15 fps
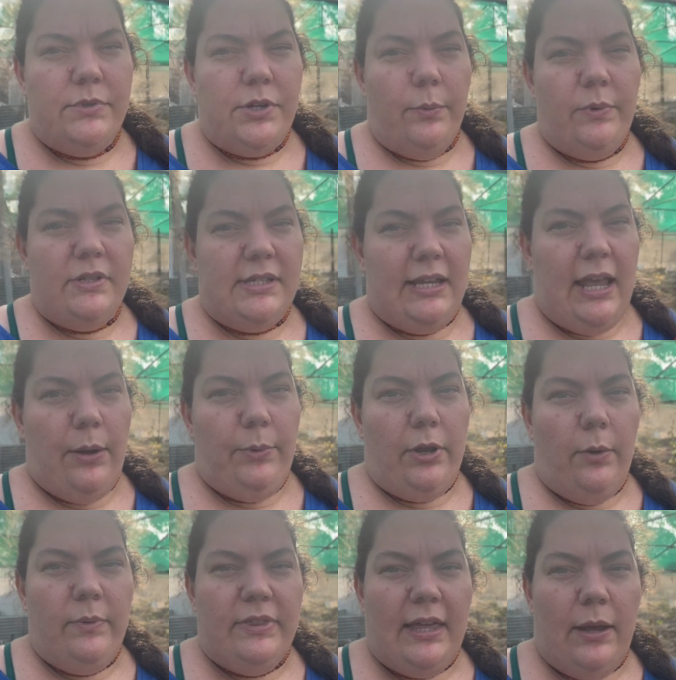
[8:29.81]
So we'll see how we
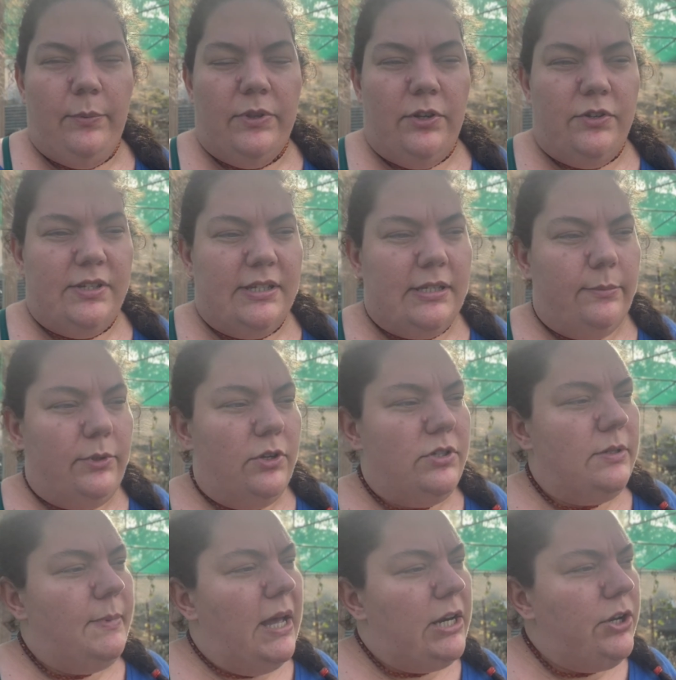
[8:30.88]
go with that with using some of those
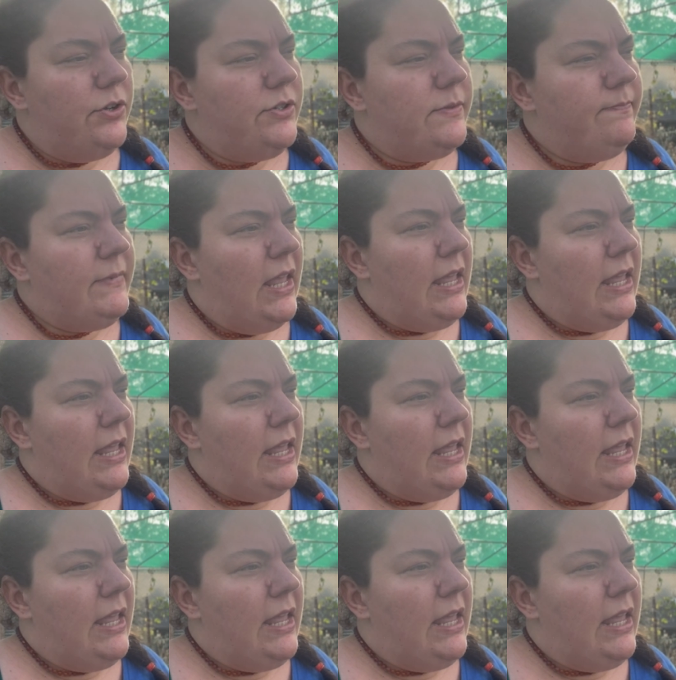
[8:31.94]
tomatoes.